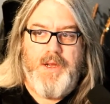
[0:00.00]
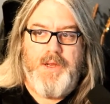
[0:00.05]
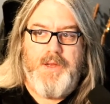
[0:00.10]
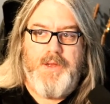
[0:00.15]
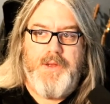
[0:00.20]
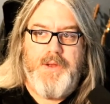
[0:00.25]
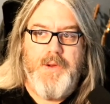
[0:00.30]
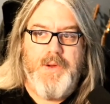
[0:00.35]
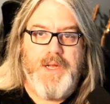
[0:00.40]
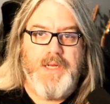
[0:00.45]

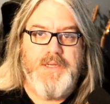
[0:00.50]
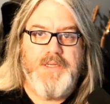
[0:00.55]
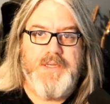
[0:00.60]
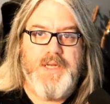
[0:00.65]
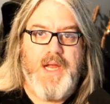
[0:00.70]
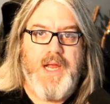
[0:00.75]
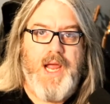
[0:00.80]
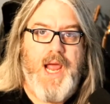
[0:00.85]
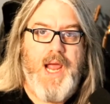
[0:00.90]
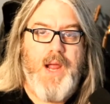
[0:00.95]
you can
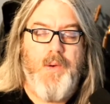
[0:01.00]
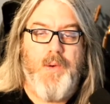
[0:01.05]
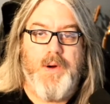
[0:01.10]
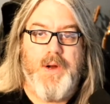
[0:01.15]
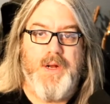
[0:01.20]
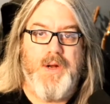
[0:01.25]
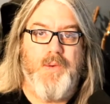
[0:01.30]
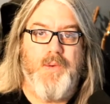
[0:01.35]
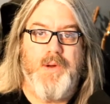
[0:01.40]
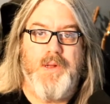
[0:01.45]
say, "Hey, we're
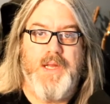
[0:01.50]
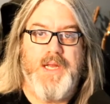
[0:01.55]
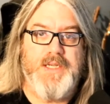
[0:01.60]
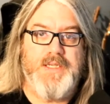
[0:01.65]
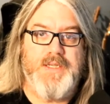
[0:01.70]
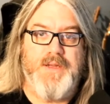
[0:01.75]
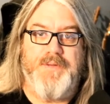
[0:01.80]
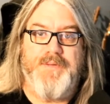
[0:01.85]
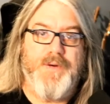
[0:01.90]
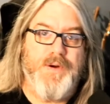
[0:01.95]
going to release
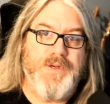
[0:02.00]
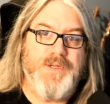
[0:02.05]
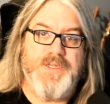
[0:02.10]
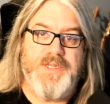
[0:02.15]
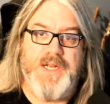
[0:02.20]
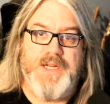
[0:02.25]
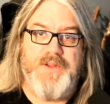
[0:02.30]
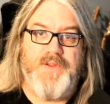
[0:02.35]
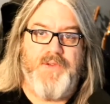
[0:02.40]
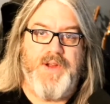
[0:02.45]
the first
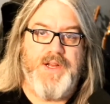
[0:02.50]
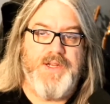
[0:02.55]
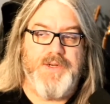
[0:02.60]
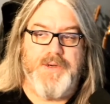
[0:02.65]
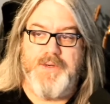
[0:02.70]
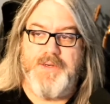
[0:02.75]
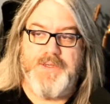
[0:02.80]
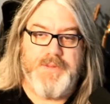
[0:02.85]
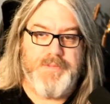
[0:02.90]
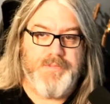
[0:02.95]
6
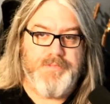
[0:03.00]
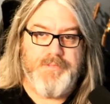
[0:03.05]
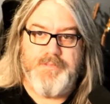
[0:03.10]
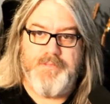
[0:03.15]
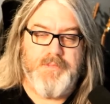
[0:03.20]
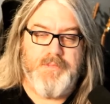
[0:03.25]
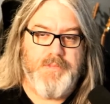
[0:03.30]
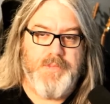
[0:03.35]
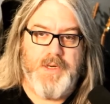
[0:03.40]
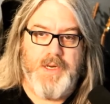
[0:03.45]
features
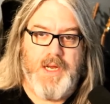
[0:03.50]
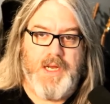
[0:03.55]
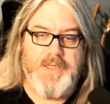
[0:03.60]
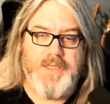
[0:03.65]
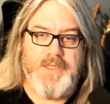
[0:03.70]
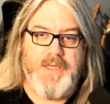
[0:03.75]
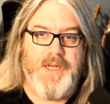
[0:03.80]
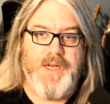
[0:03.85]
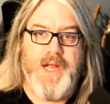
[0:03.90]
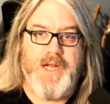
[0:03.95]

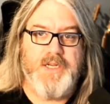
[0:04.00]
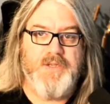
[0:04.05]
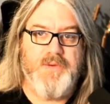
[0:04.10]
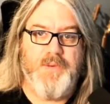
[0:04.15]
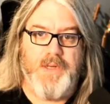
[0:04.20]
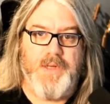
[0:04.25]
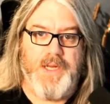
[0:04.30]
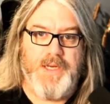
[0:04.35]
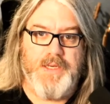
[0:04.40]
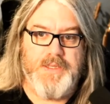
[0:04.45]
as the next
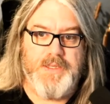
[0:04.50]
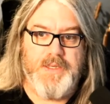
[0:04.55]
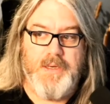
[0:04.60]
release."